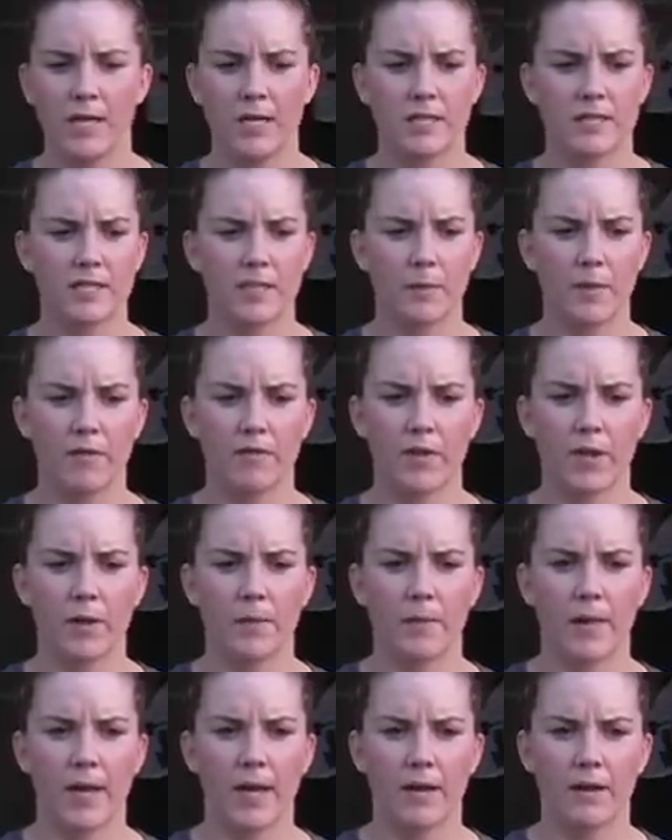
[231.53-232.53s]
Some of
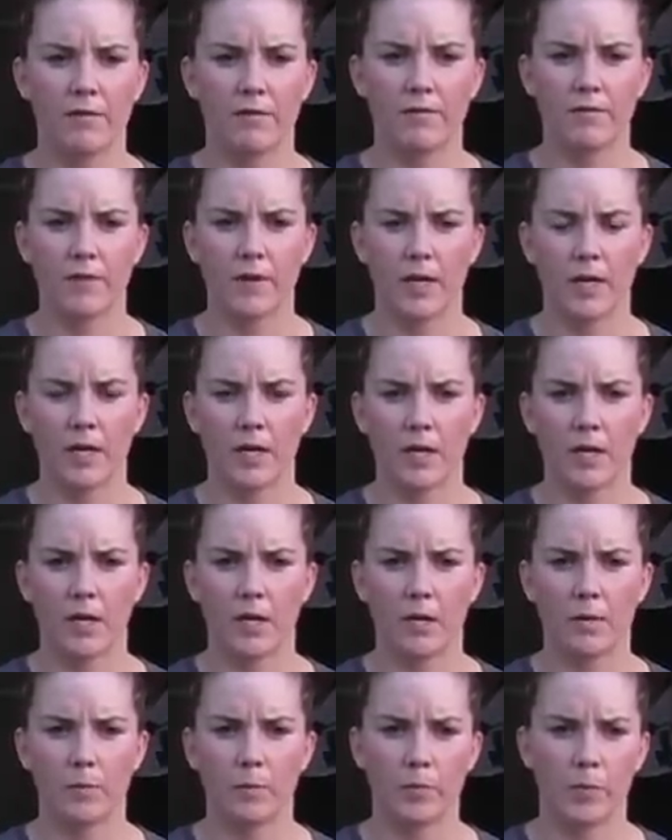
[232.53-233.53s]
them have a, uh,
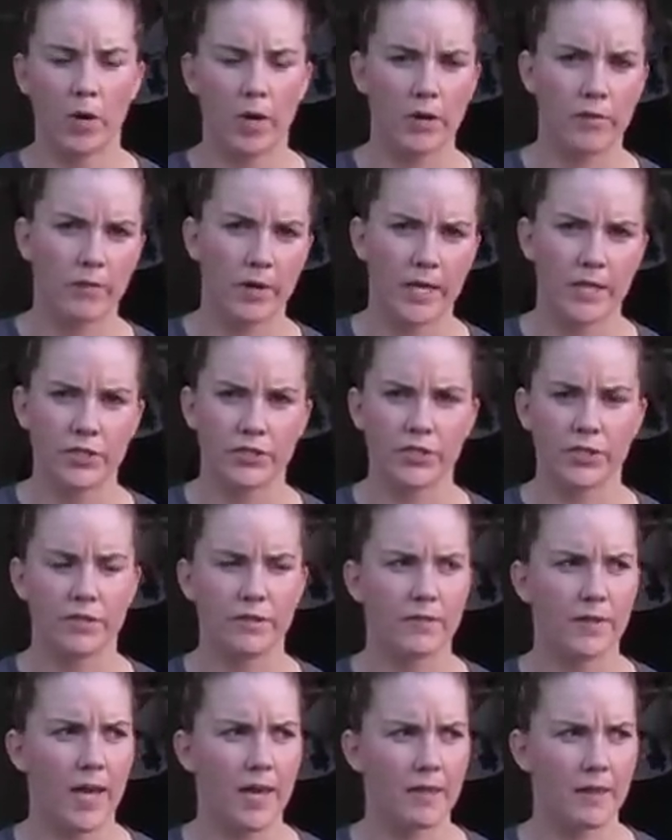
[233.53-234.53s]
a broad range
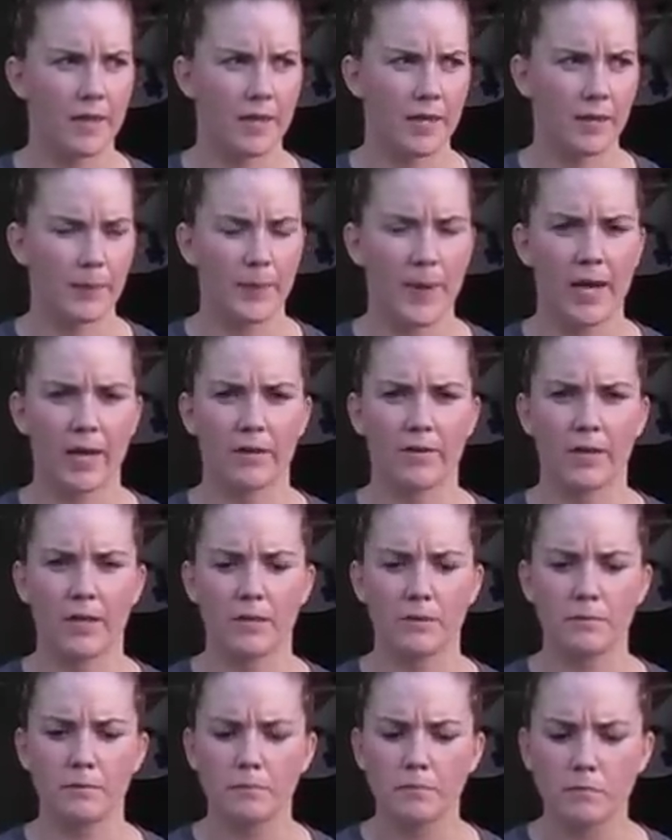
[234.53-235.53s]
of athletic
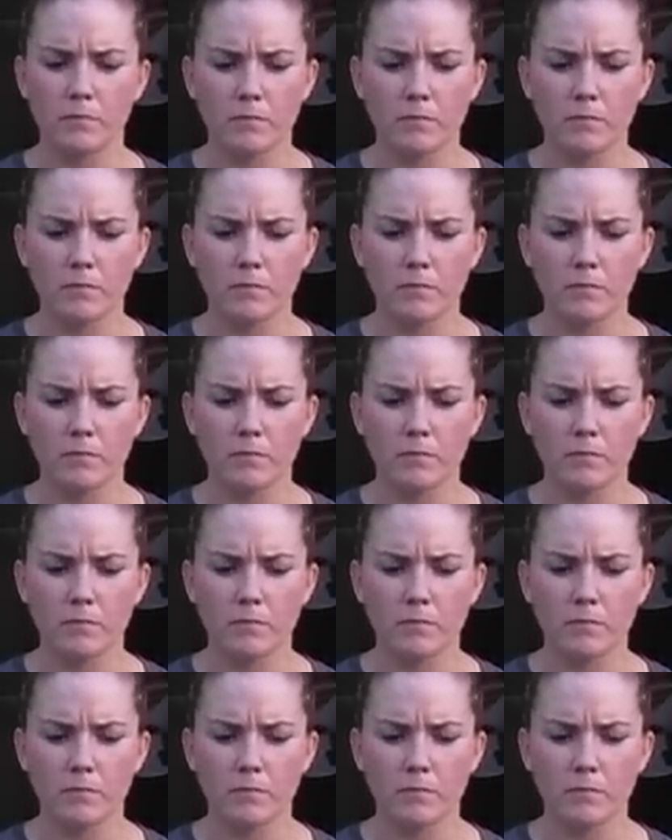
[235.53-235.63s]
background.